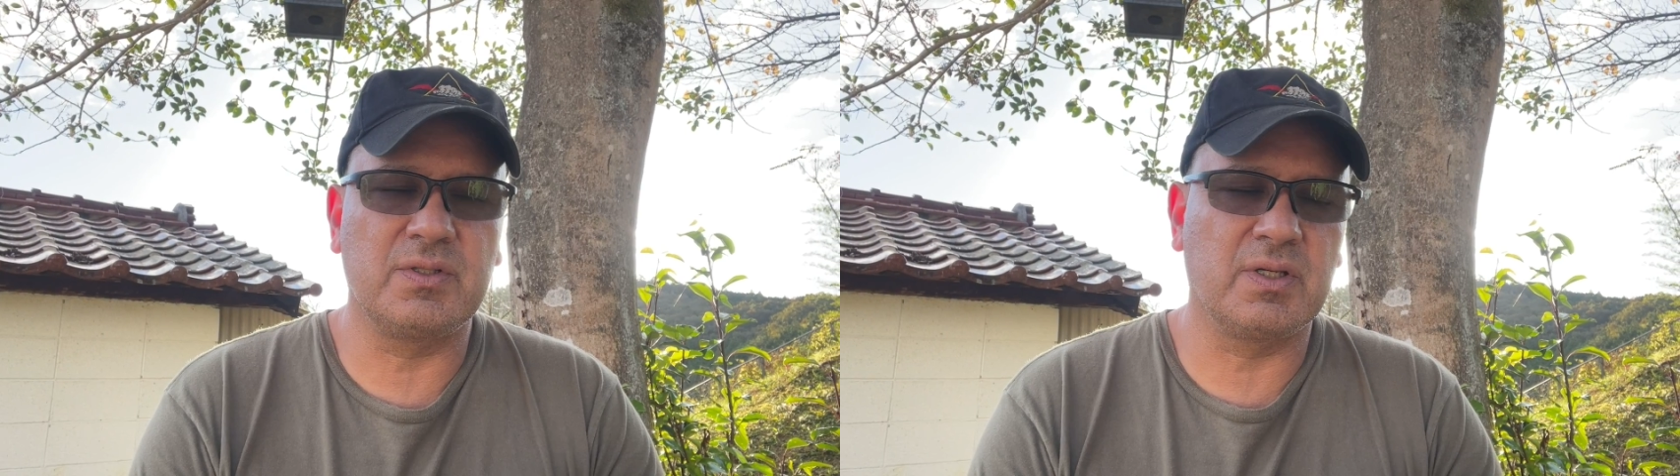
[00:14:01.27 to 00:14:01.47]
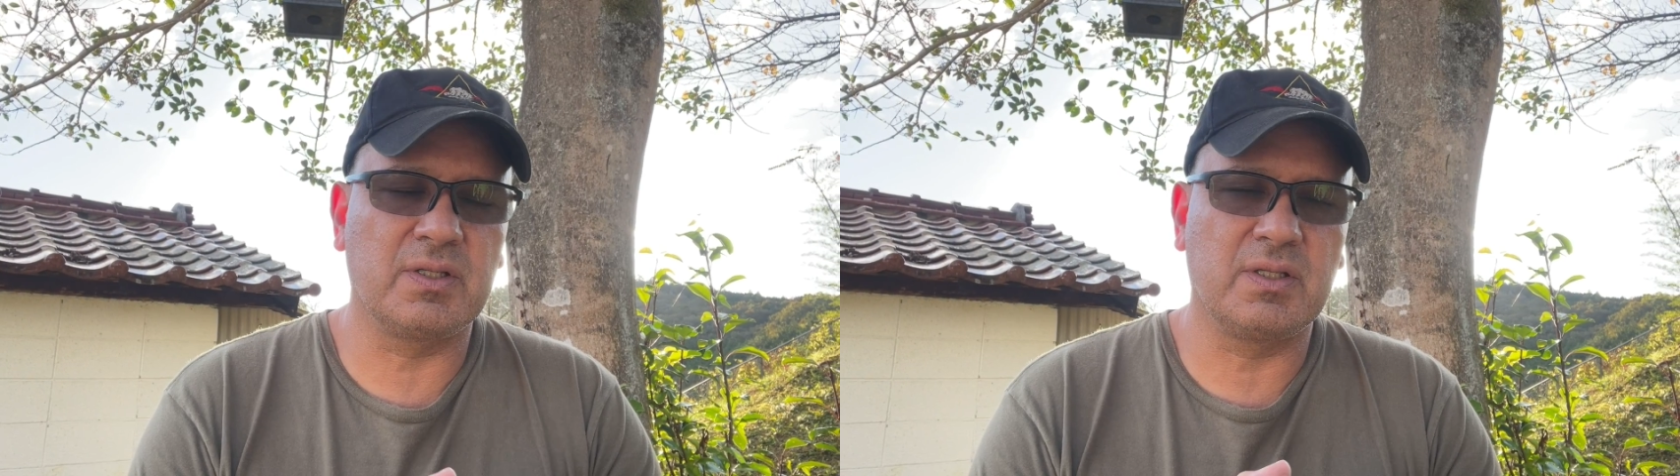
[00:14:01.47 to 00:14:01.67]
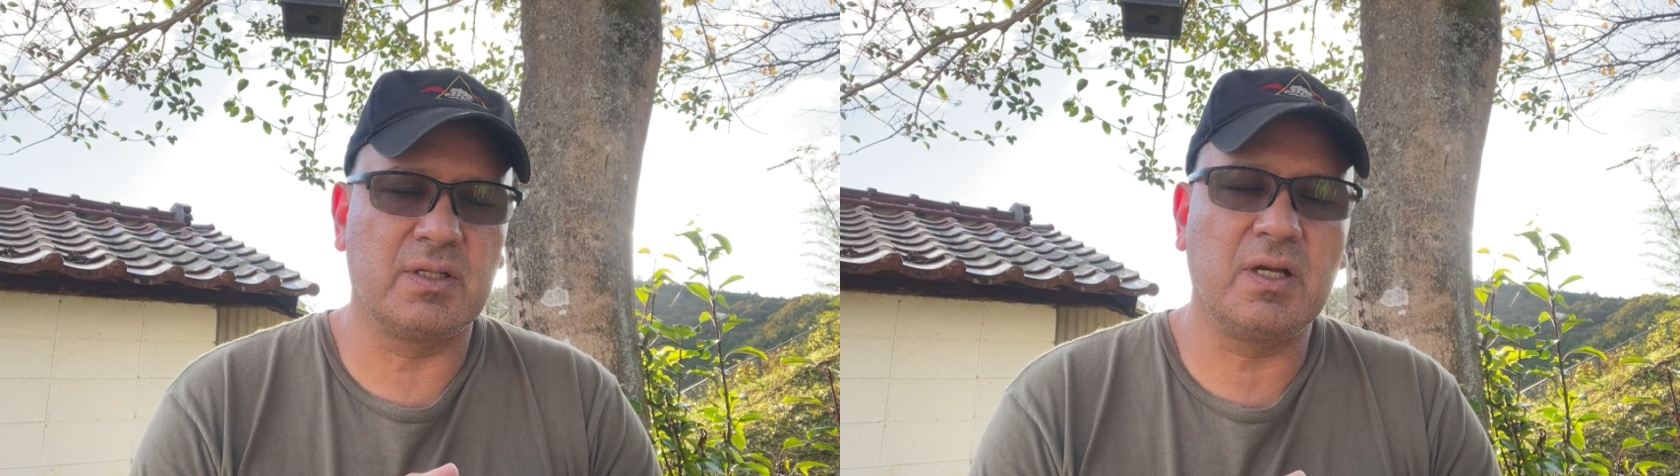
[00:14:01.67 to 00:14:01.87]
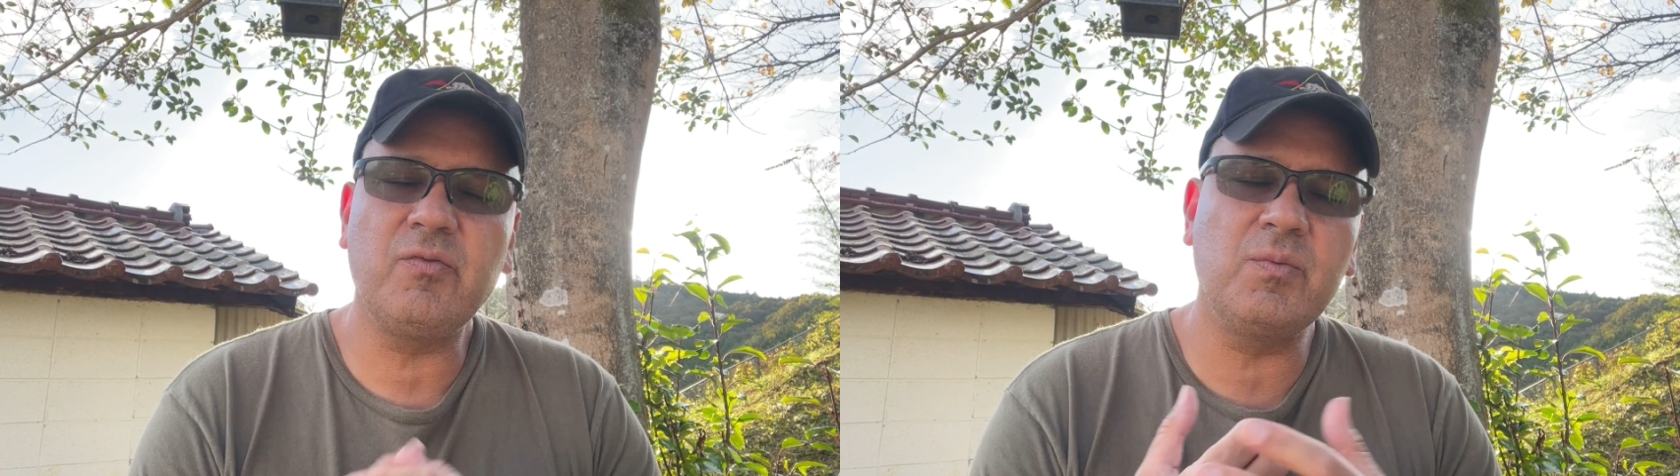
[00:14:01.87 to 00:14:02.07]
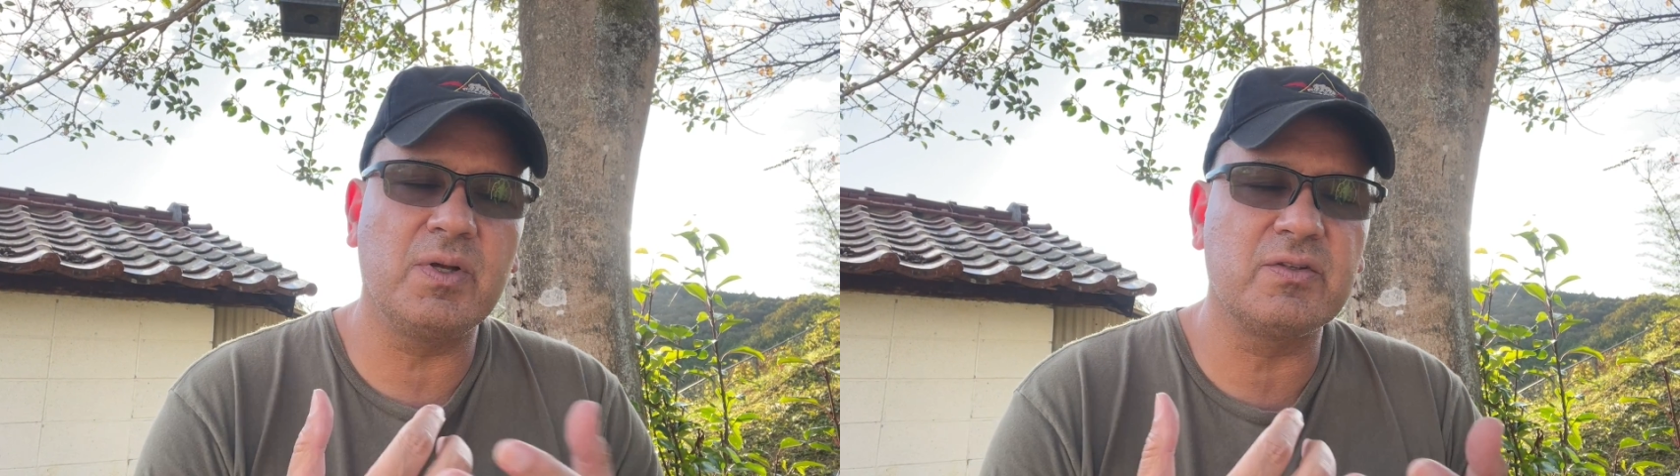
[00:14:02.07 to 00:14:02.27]
The
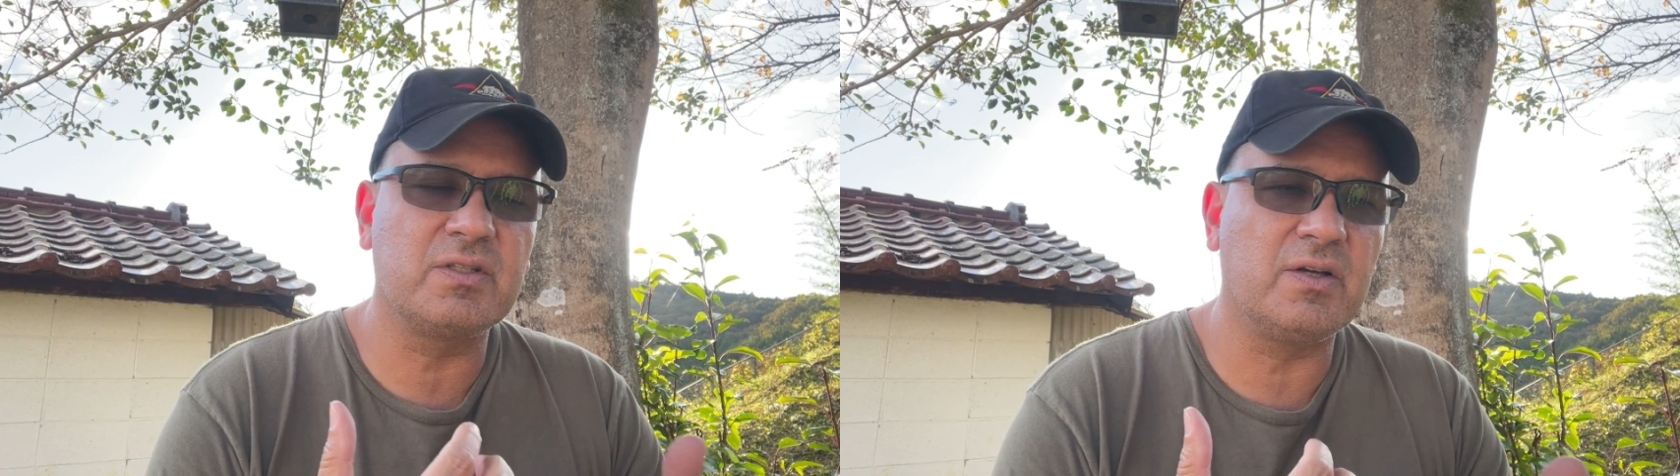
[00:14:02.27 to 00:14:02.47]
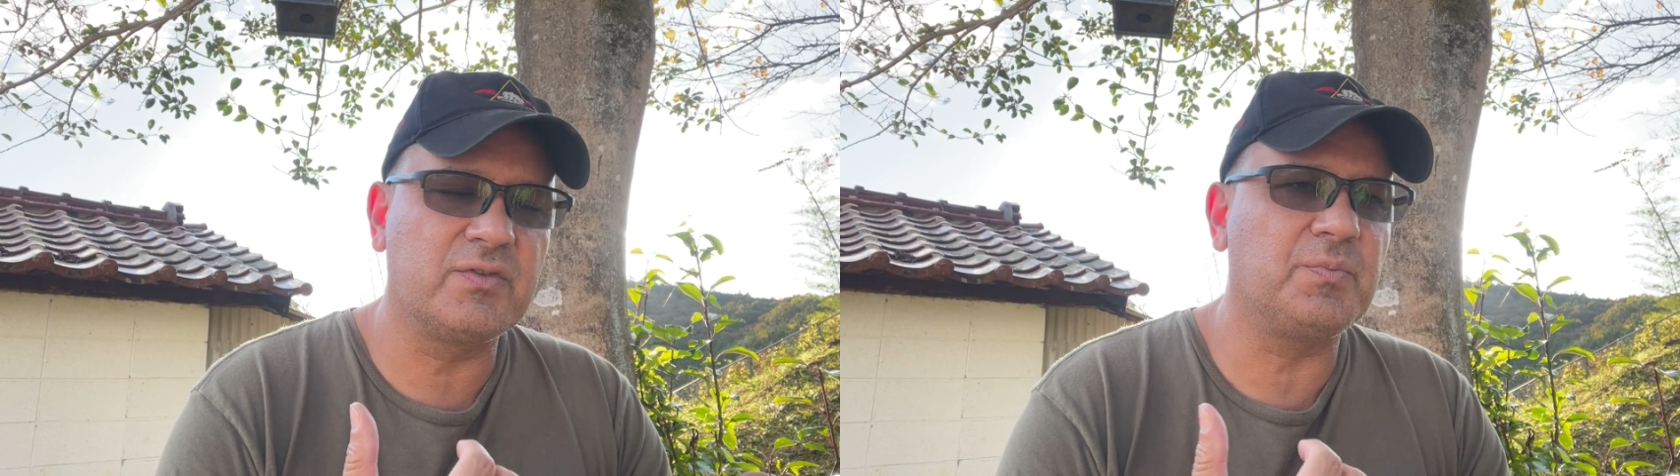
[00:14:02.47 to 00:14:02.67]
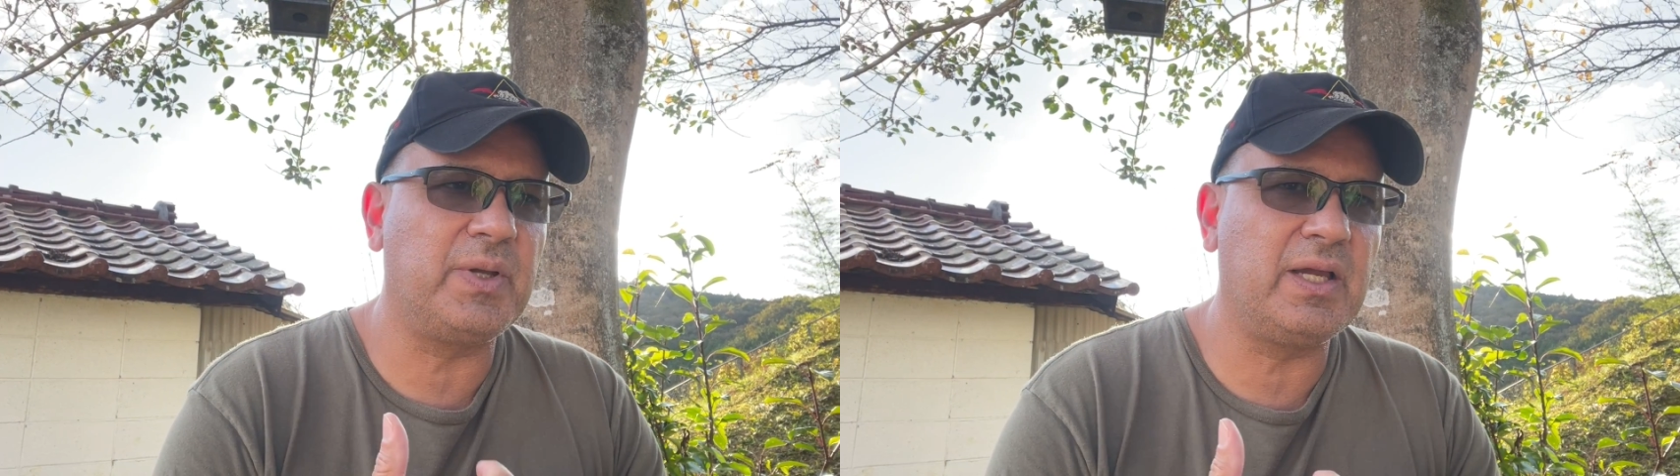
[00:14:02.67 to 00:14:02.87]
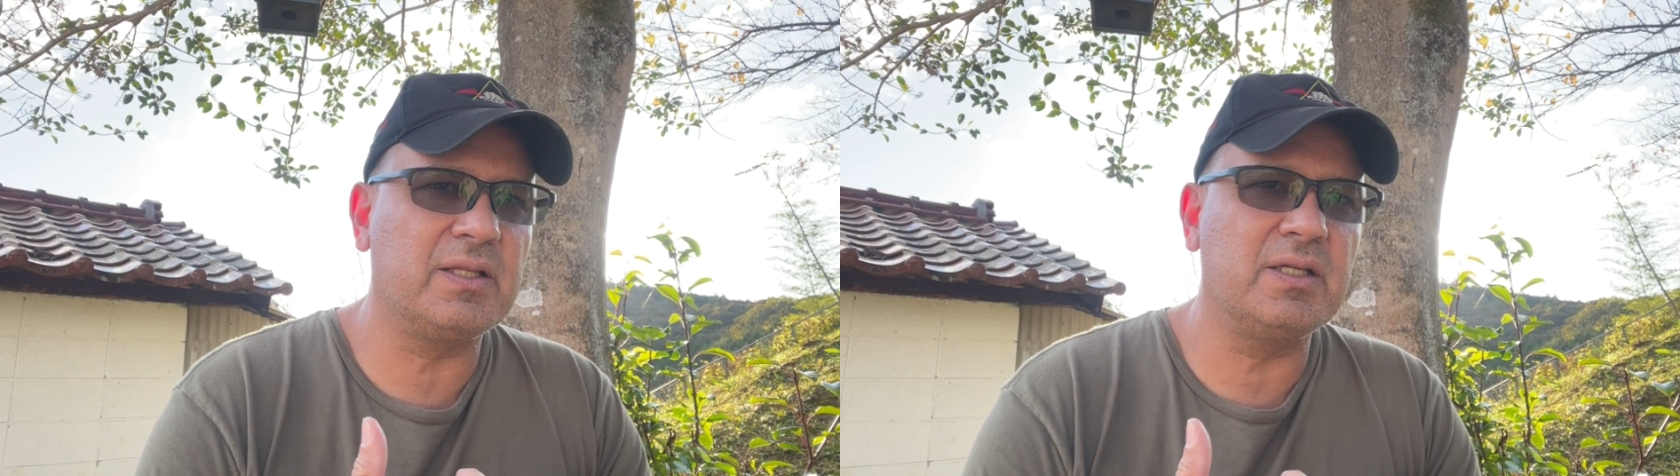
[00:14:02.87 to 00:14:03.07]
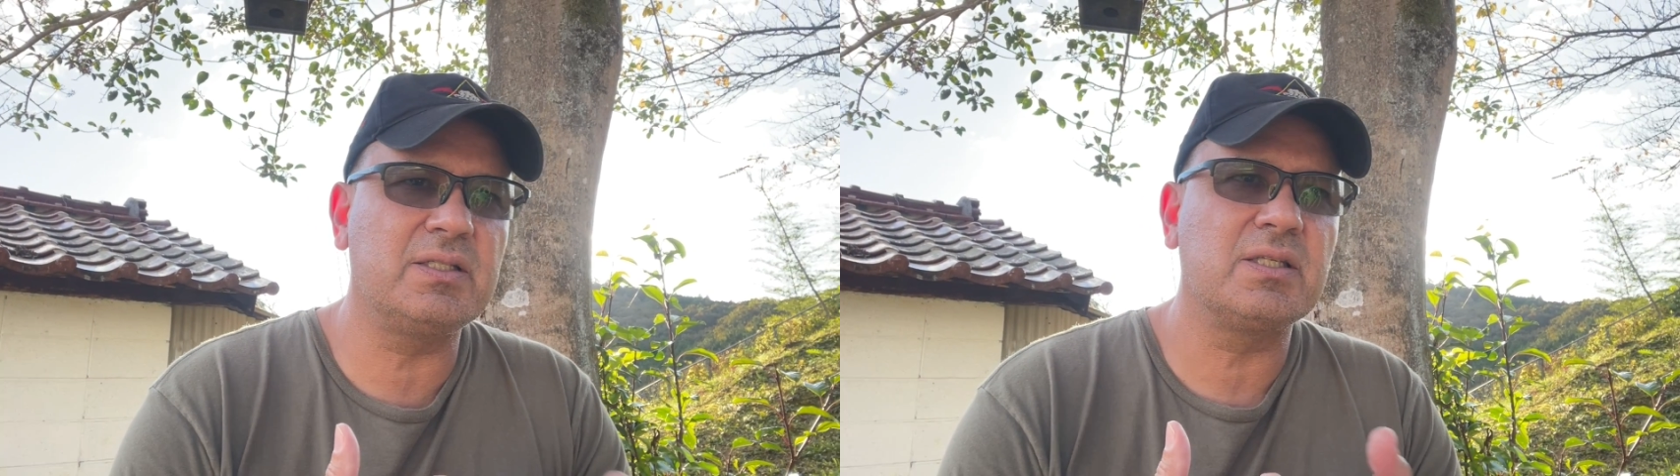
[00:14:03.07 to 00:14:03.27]
government of
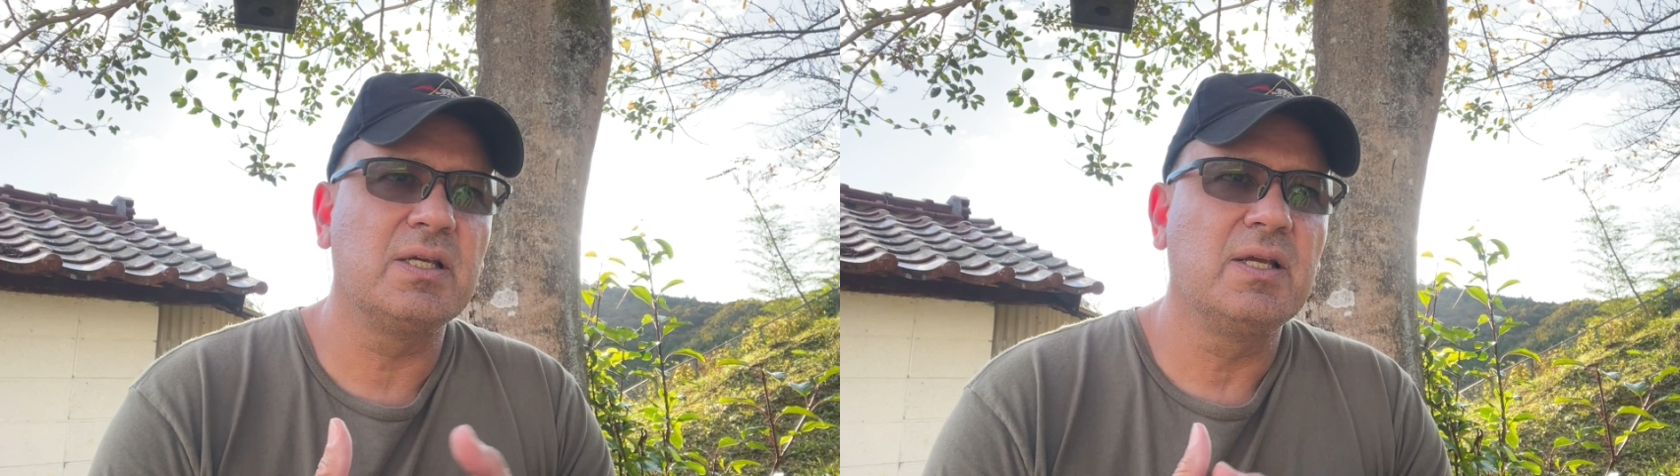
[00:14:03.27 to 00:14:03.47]
Japan is